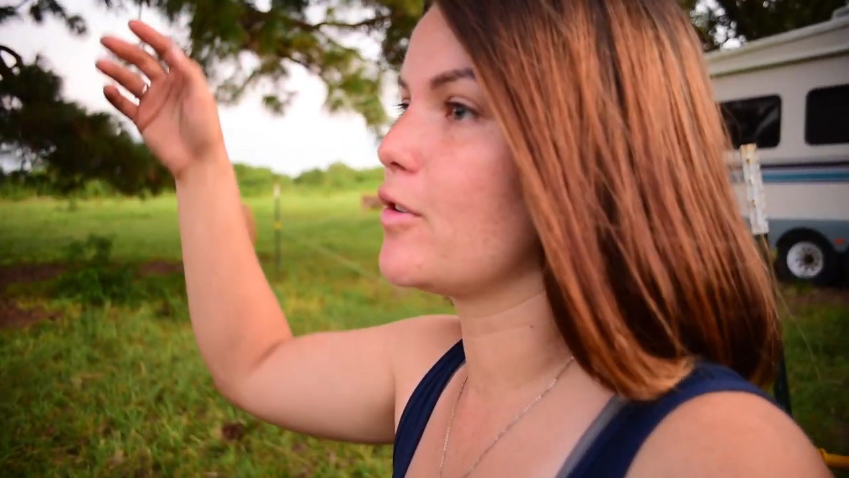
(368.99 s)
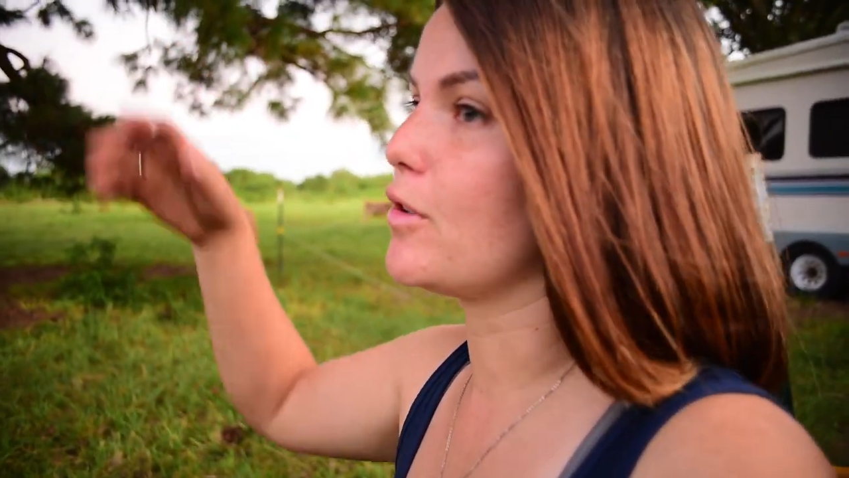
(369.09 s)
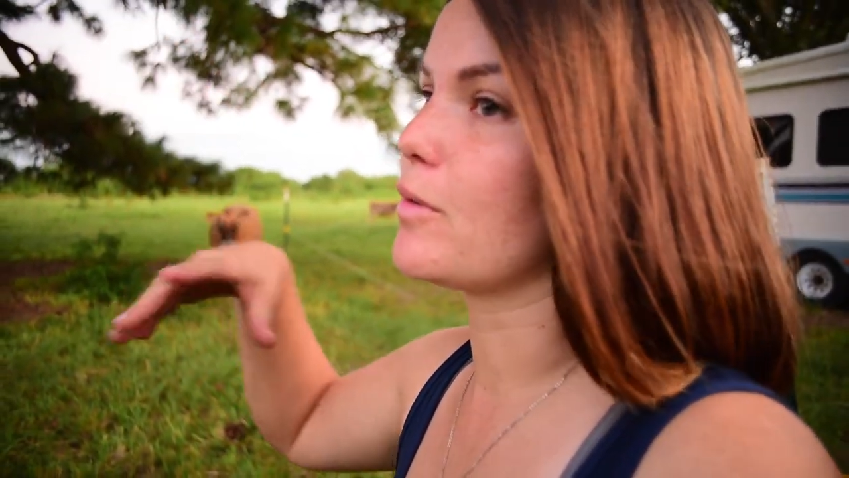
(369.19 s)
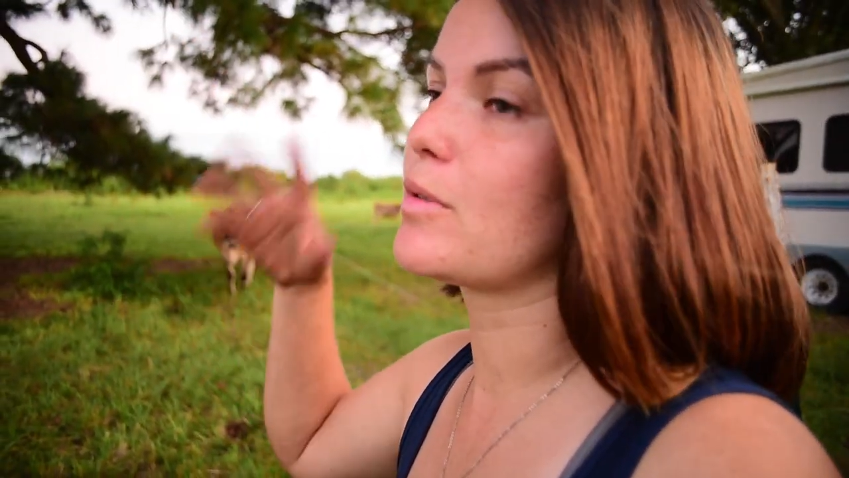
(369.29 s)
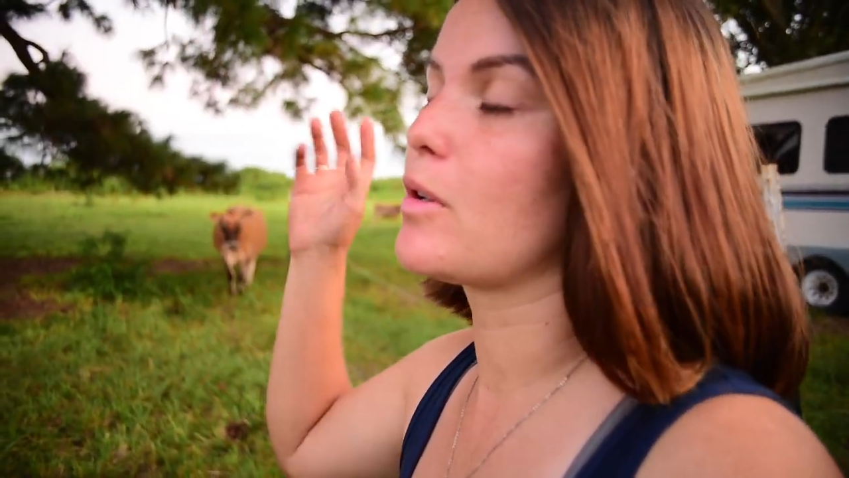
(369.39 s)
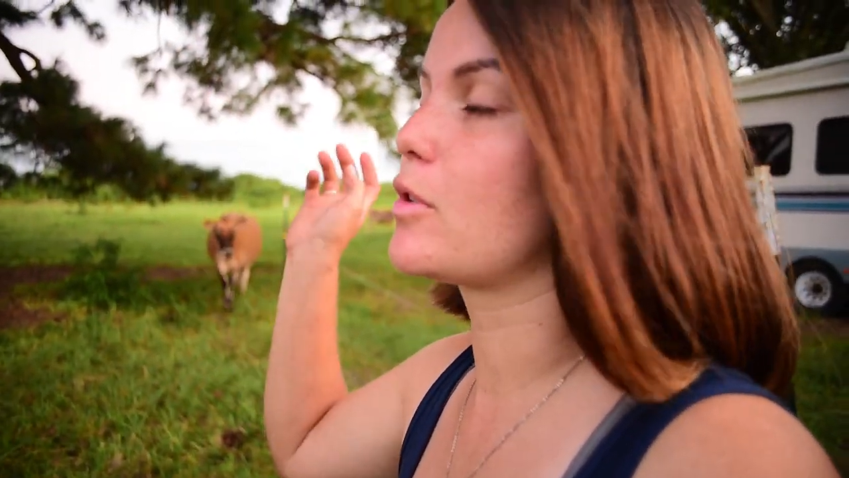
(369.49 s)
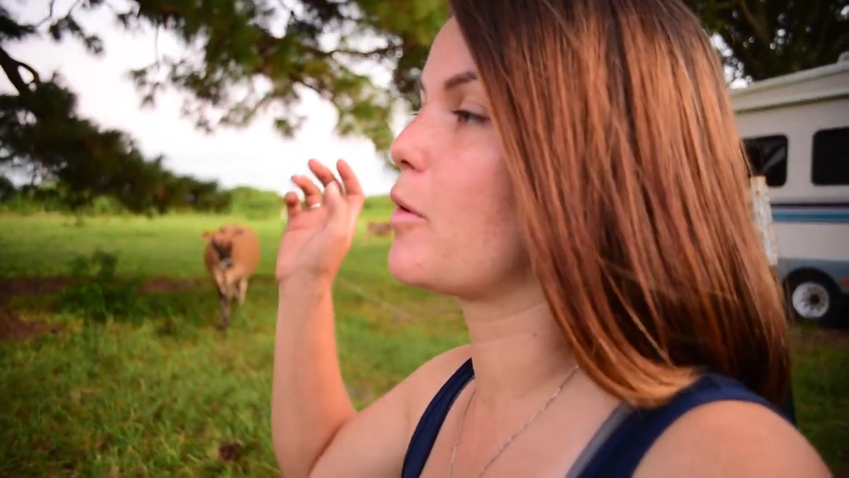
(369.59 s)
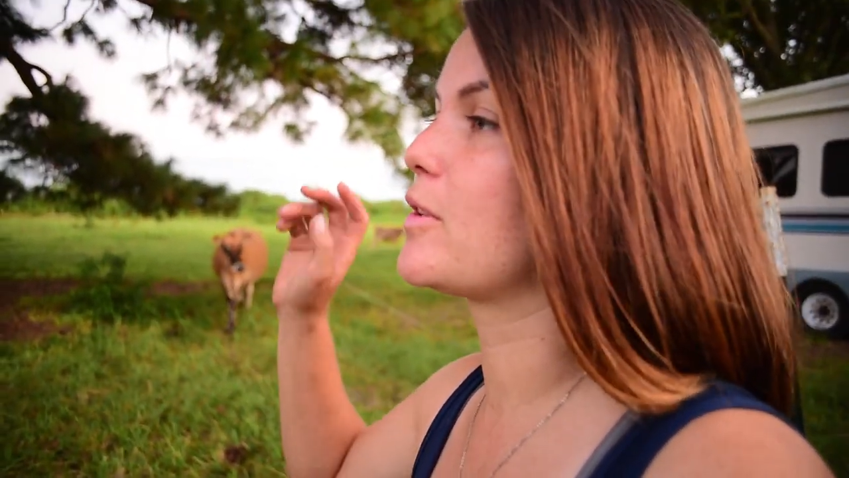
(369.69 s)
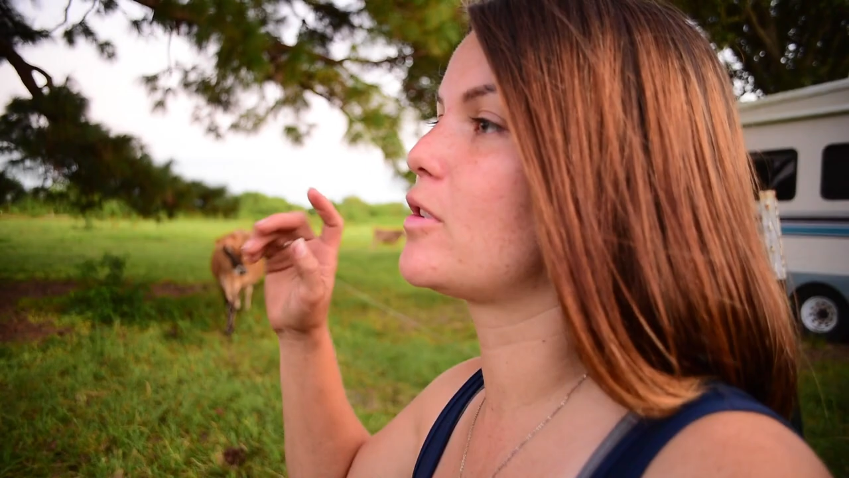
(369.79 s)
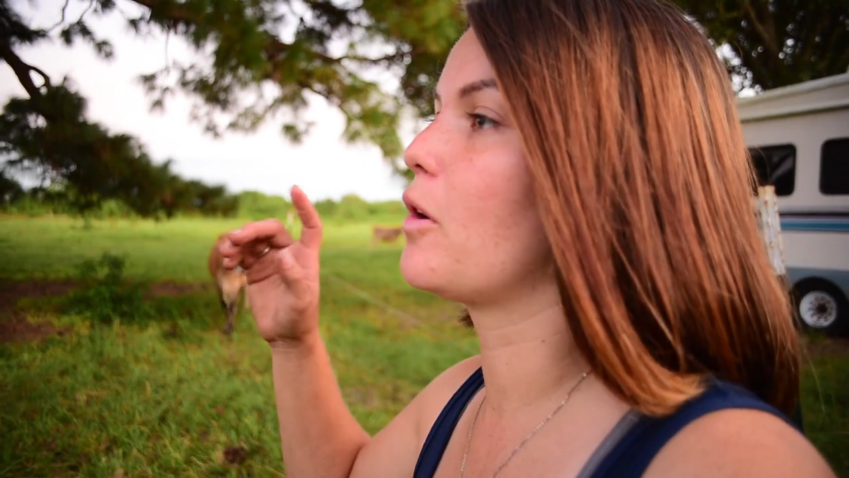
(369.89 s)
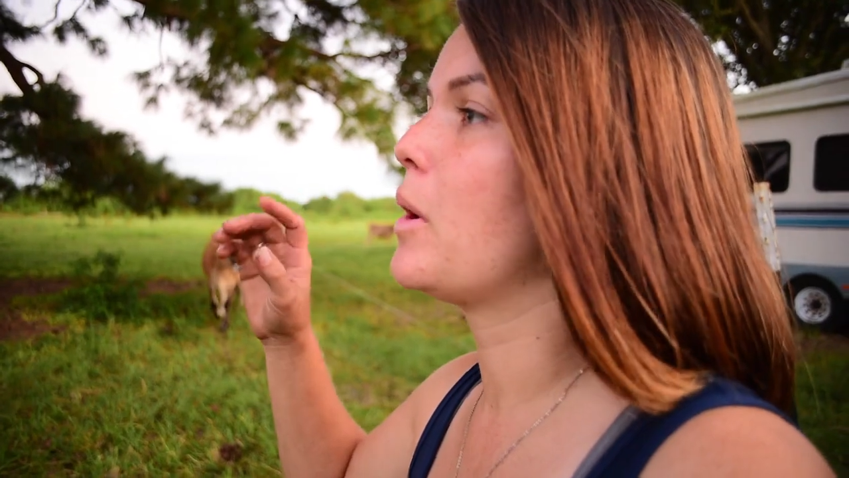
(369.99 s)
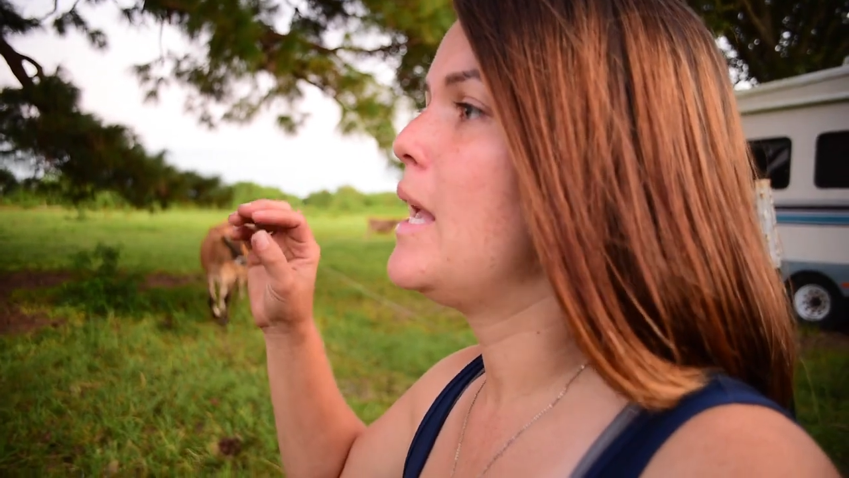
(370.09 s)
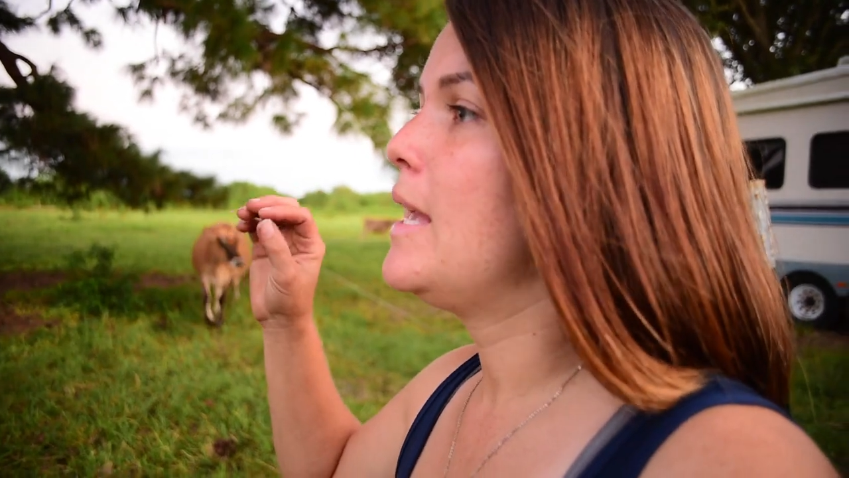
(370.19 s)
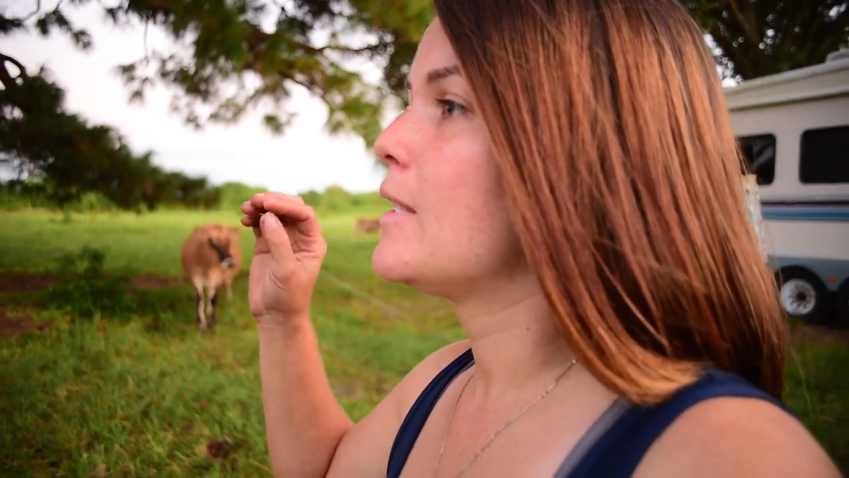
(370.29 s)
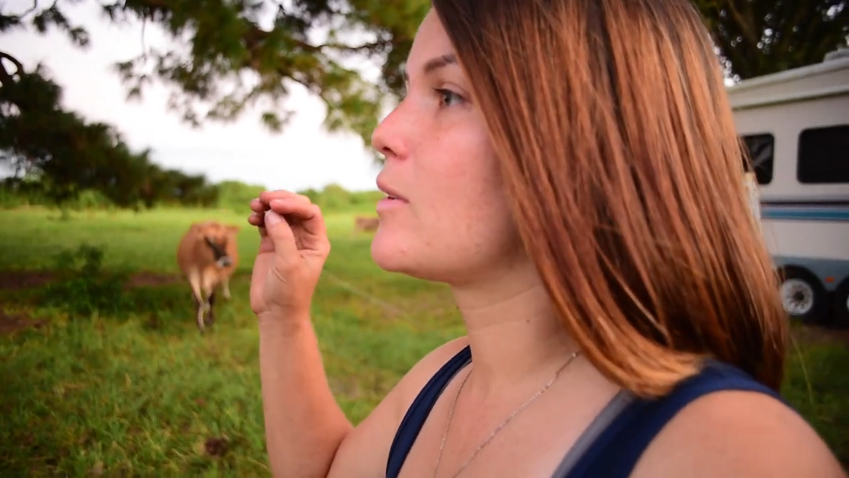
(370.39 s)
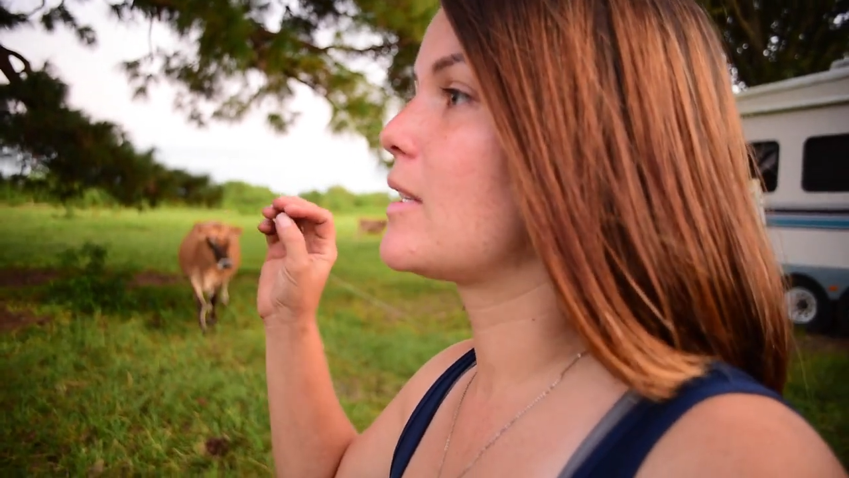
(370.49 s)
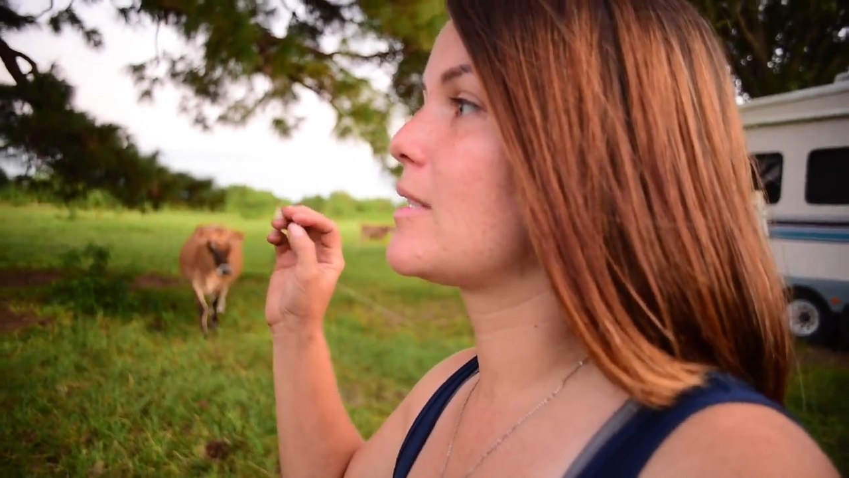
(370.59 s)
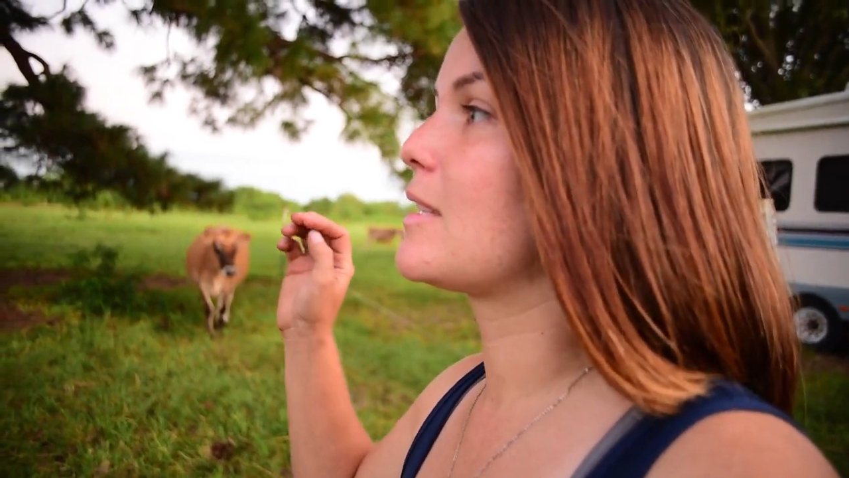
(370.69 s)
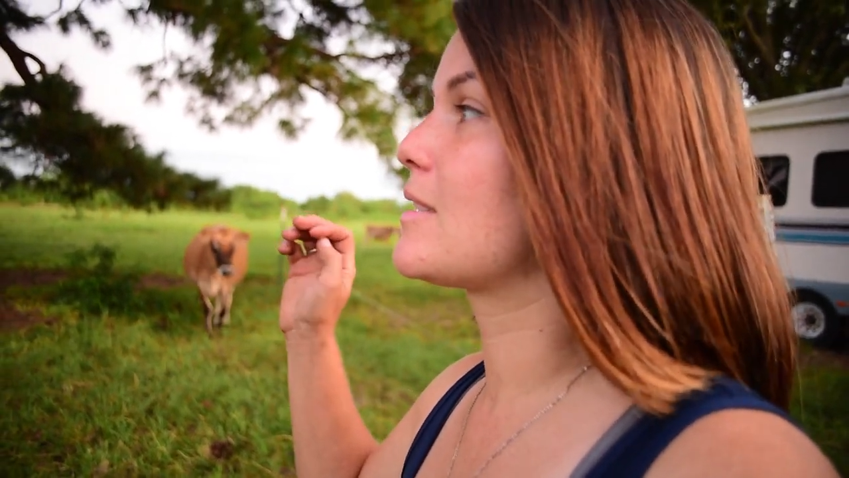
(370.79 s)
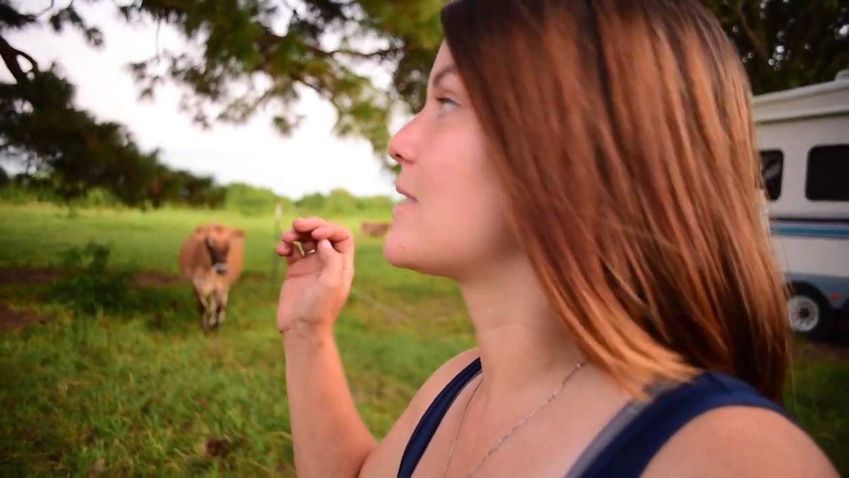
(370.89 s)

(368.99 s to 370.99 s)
to so-and-so. So it doesn't tell us